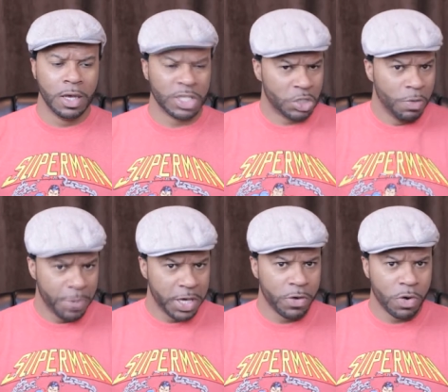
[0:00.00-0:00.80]

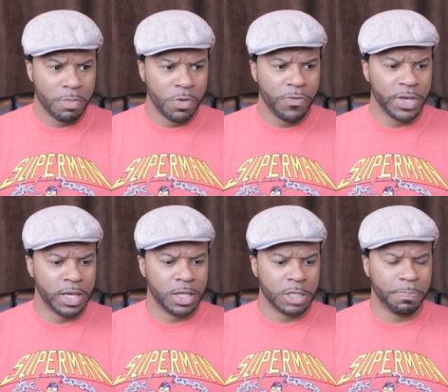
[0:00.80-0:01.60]
superhero movie
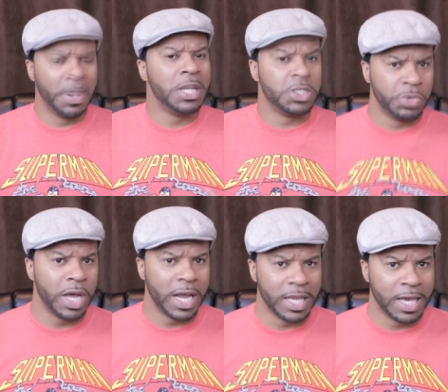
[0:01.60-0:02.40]
in this
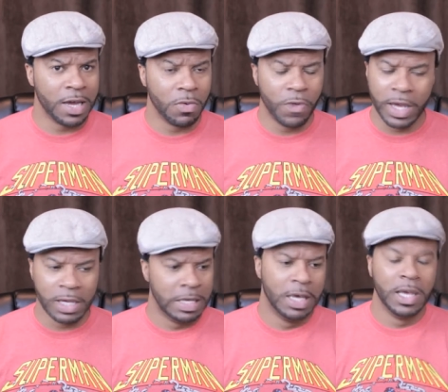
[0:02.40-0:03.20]
patriotic kind of
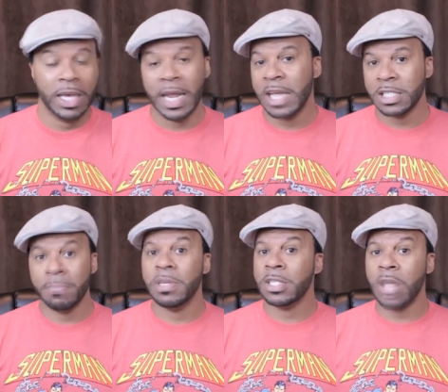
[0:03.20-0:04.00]
way, it
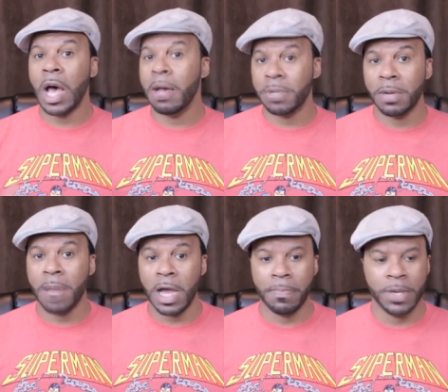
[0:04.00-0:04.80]
hasn't been topped, in
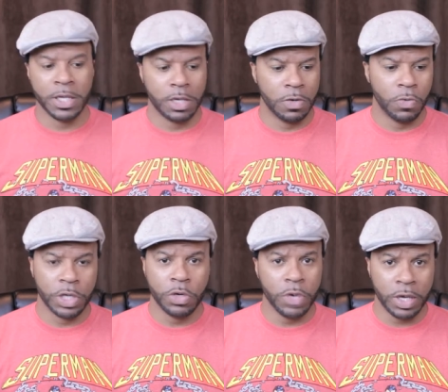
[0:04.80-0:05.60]
my opinion.
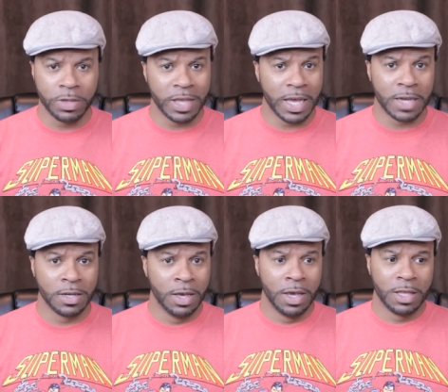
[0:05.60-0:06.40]
When you hear
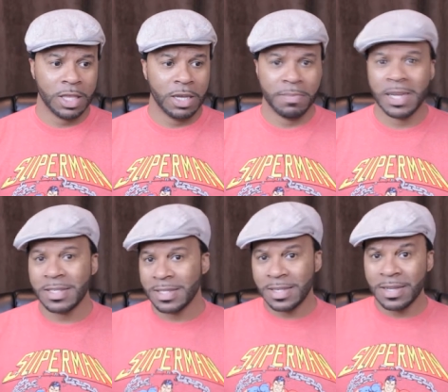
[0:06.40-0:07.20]
that theme, that